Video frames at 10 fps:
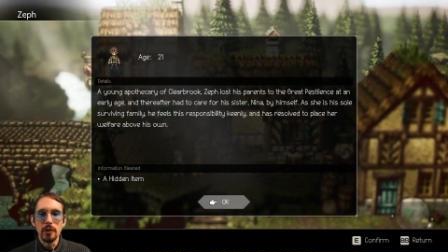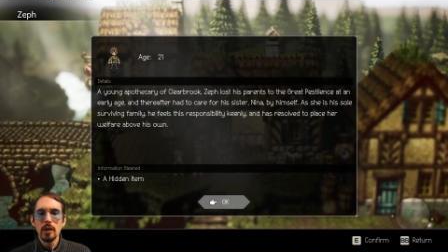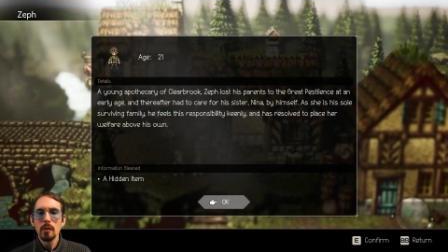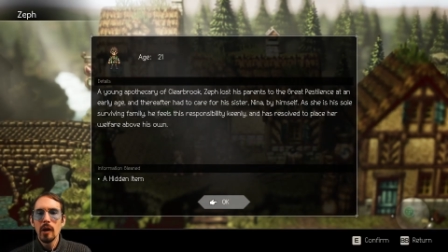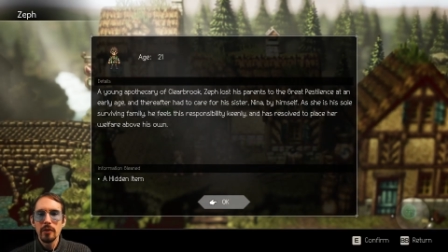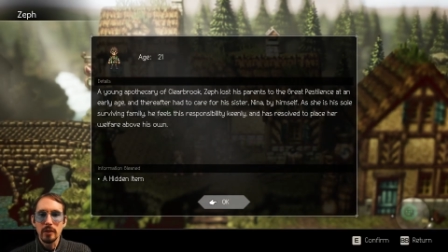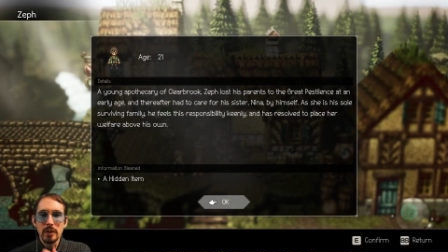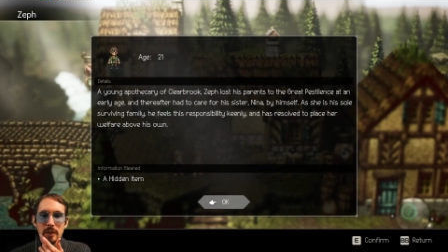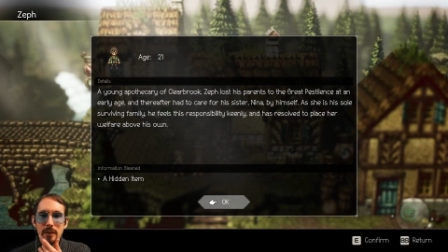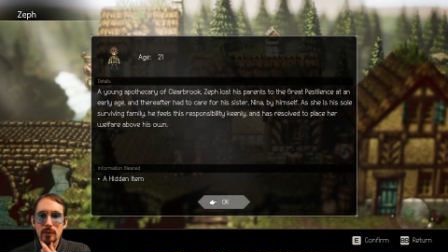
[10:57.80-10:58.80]
A young
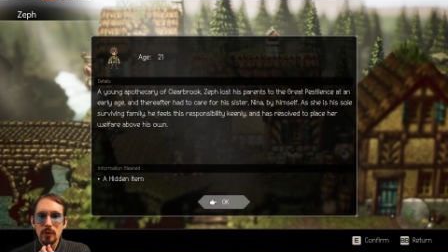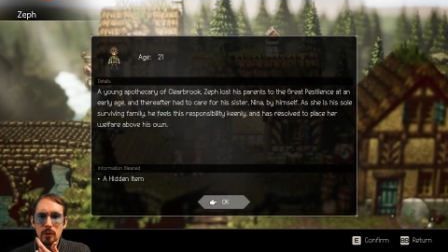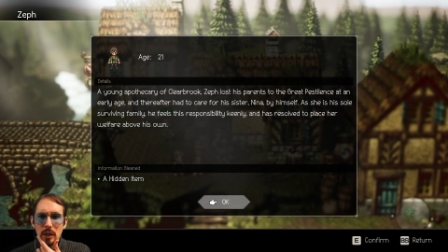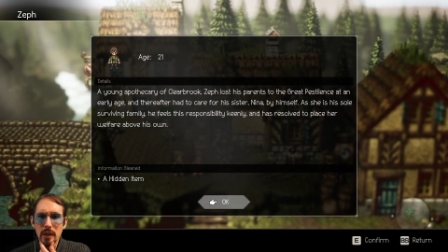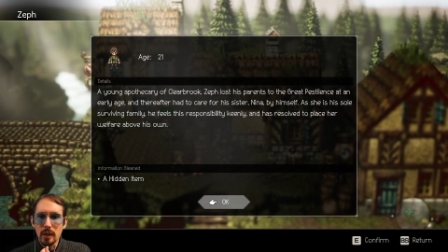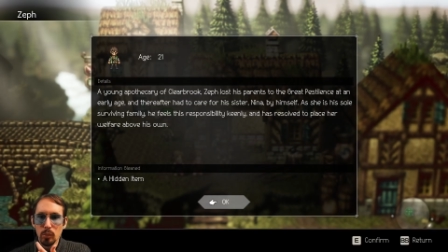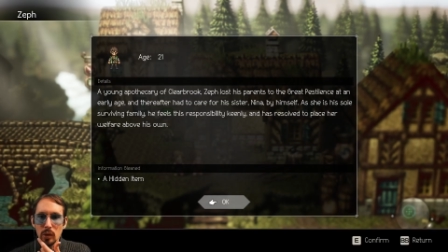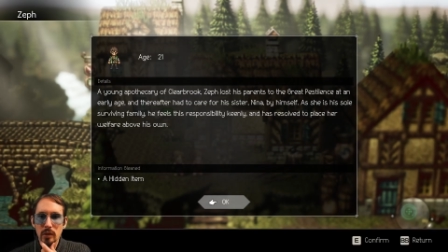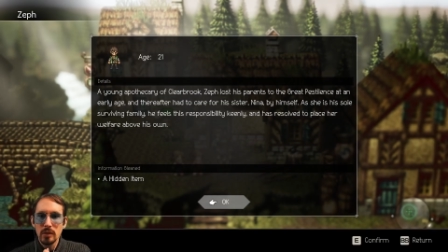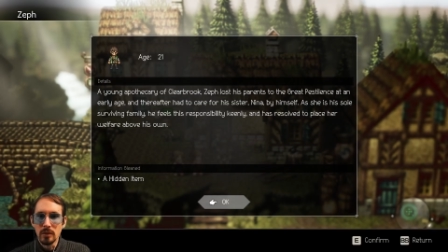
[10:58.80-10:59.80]
apothecary of
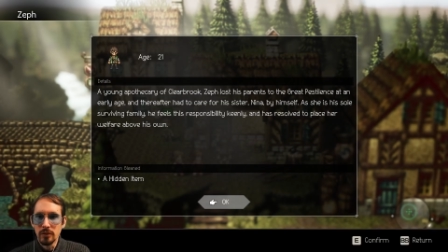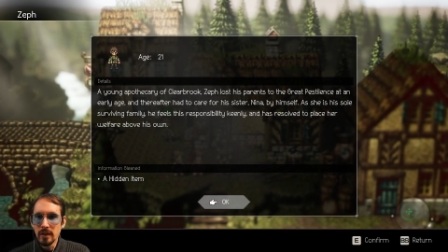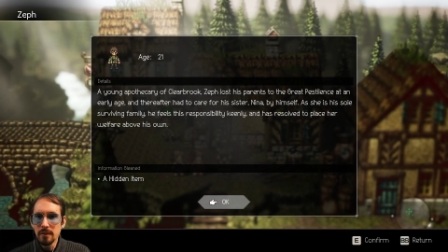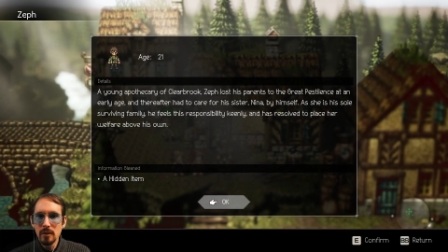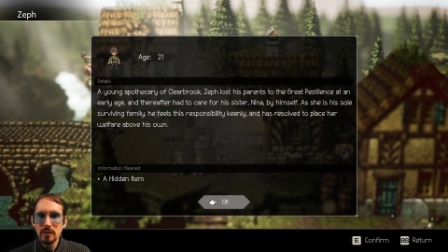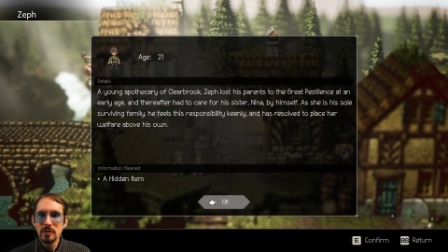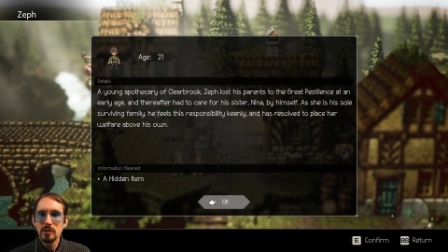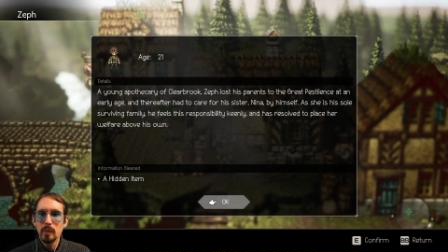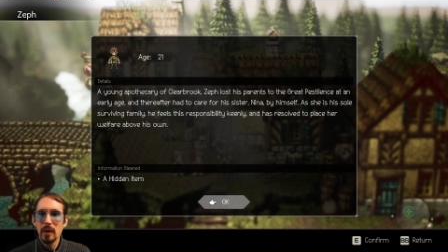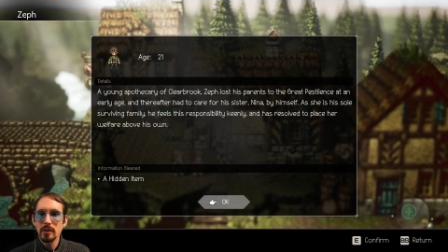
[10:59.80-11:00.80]
Clearbrook. Zeph lost
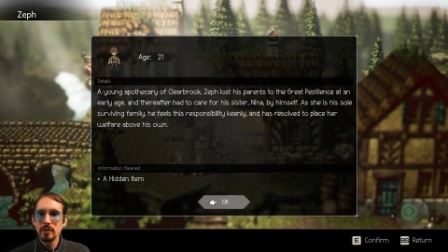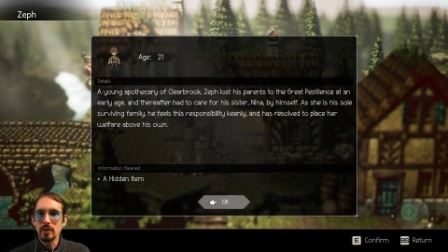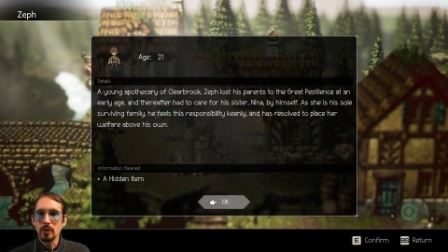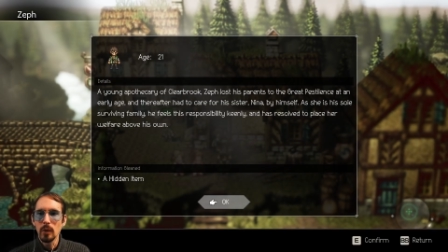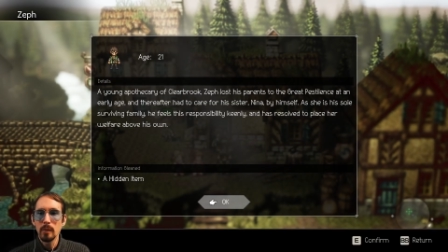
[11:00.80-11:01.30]
his parents to